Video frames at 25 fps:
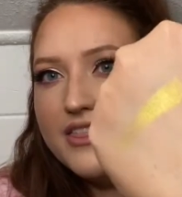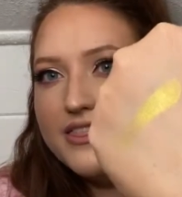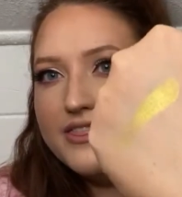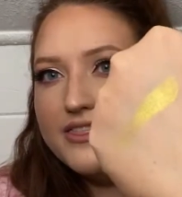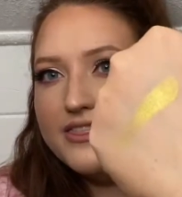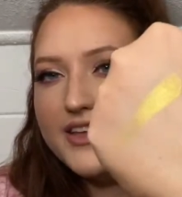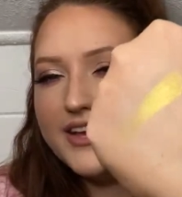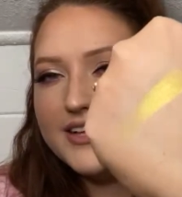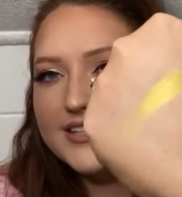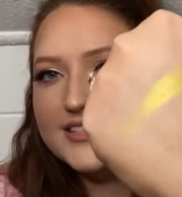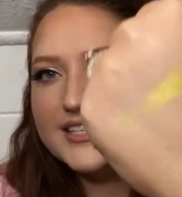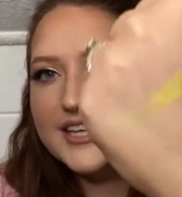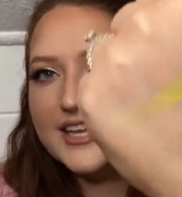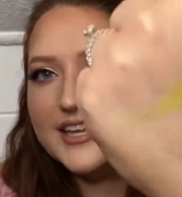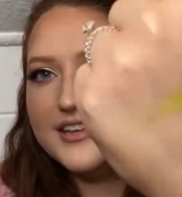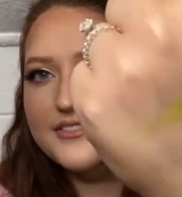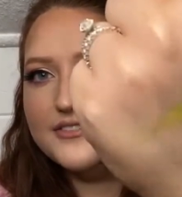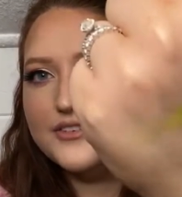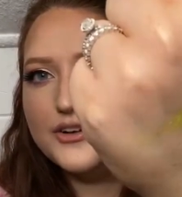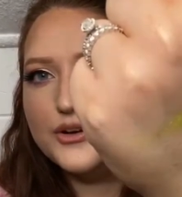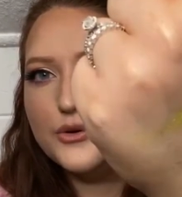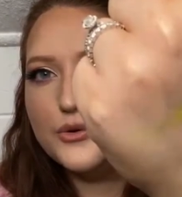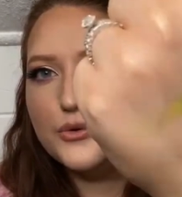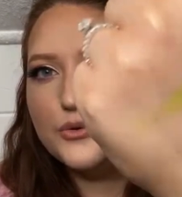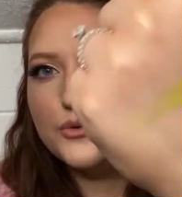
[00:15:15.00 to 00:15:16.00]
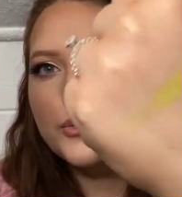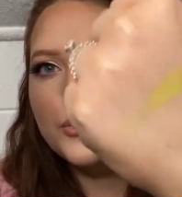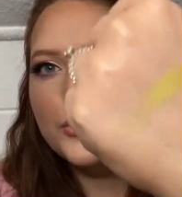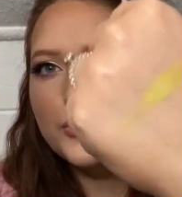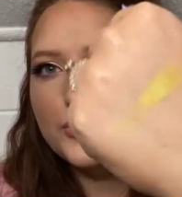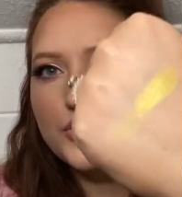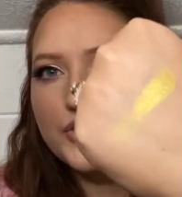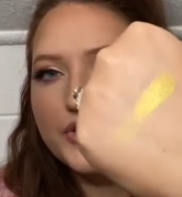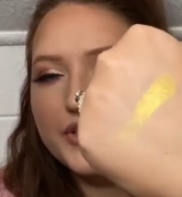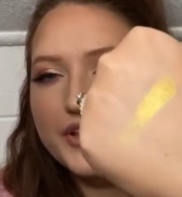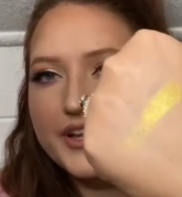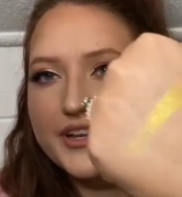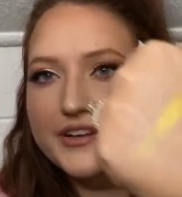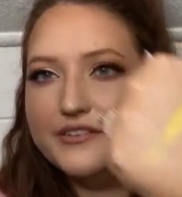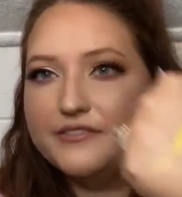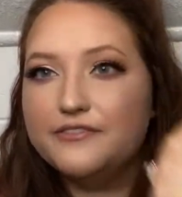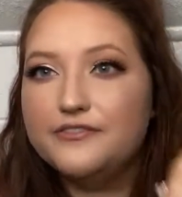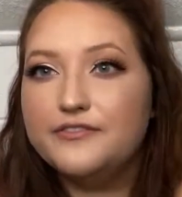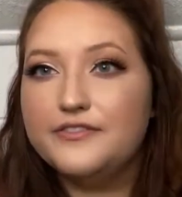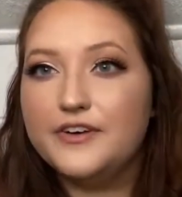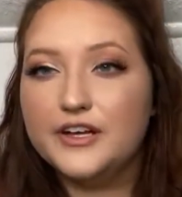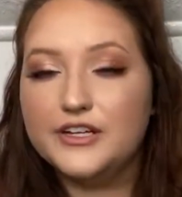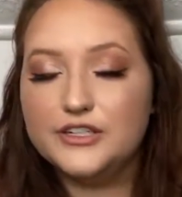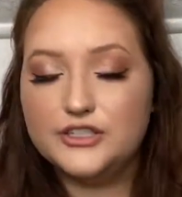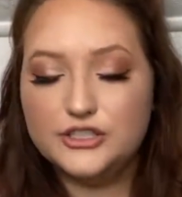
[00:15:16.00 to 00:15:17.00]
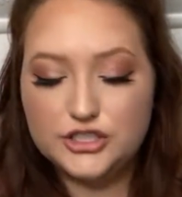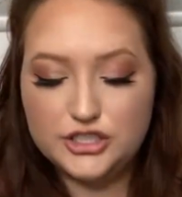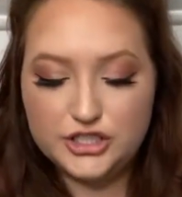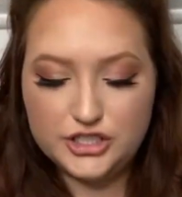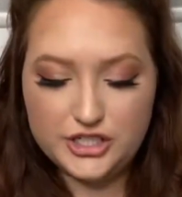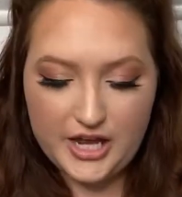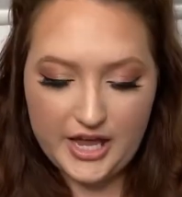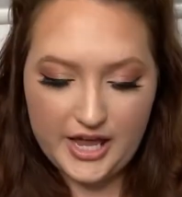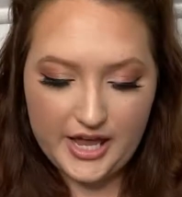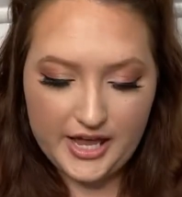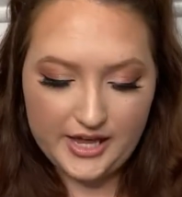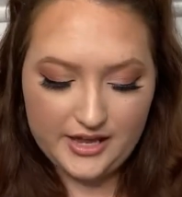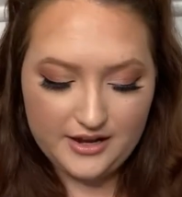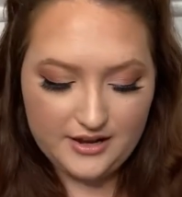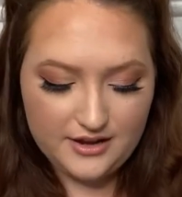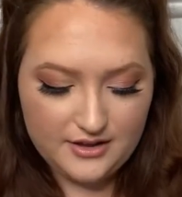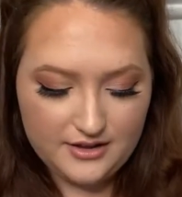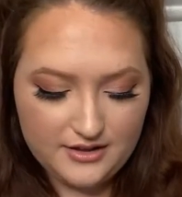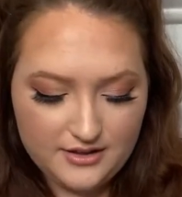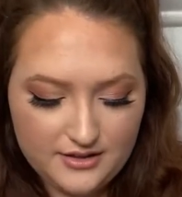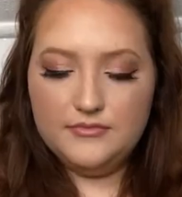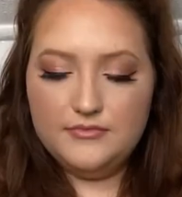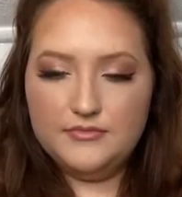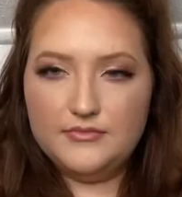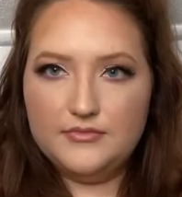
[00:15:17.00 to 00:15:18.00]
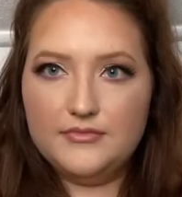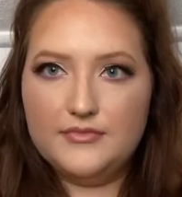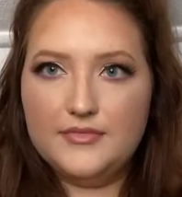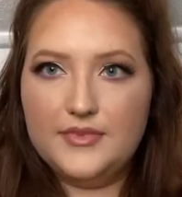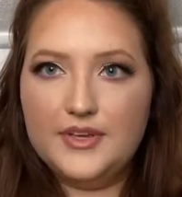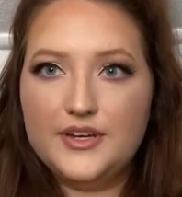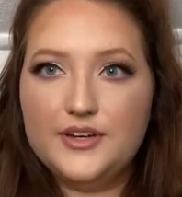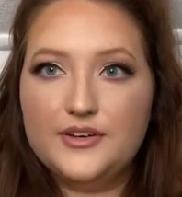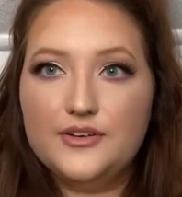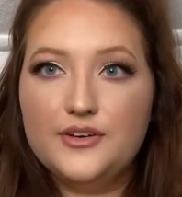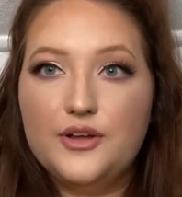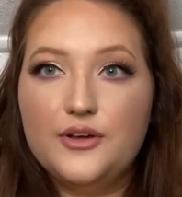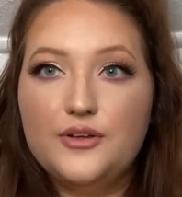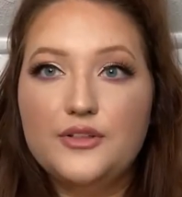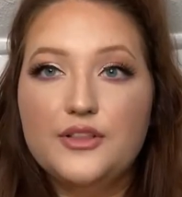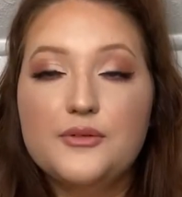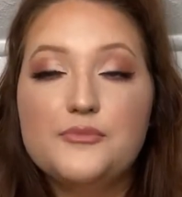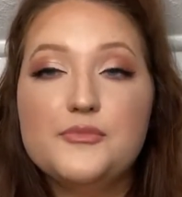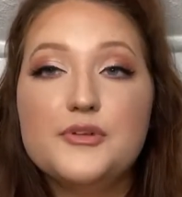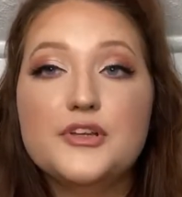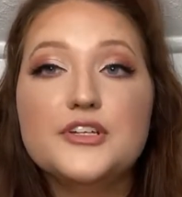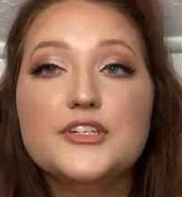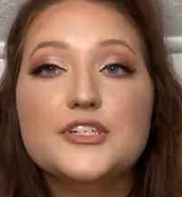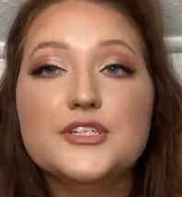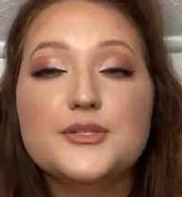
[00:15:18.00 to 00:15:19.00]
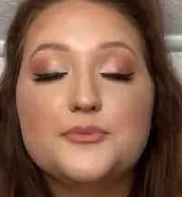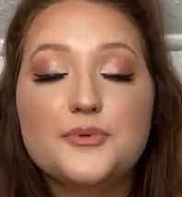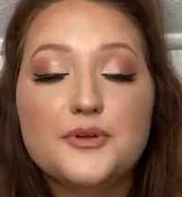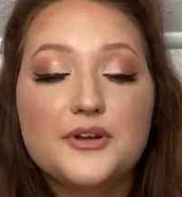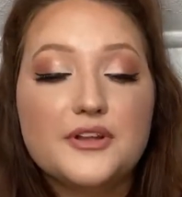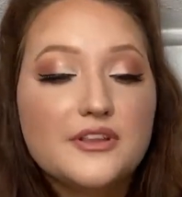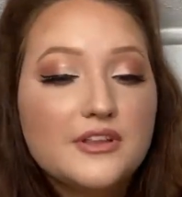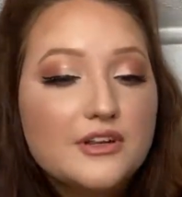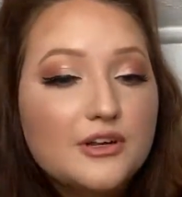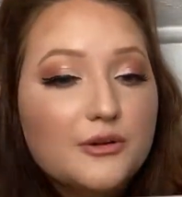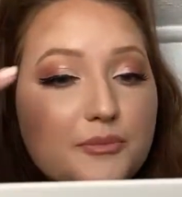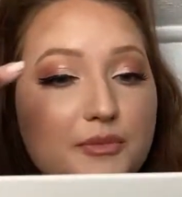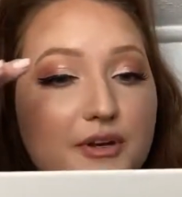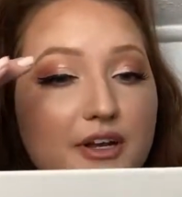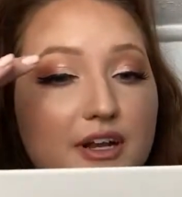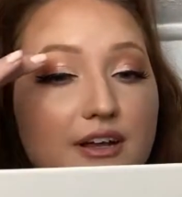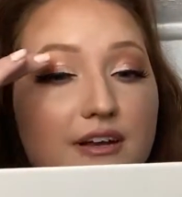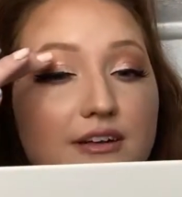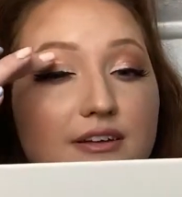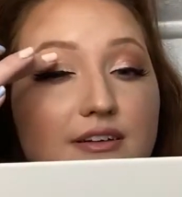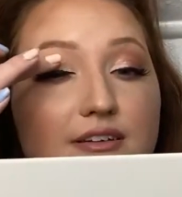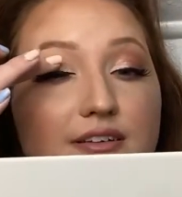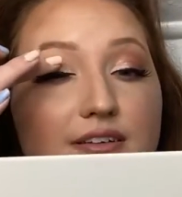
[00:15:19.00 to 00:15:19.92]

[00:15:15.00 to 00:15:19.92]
that's kind of a cool and fun shade. I don't know, let me just put a little bit on.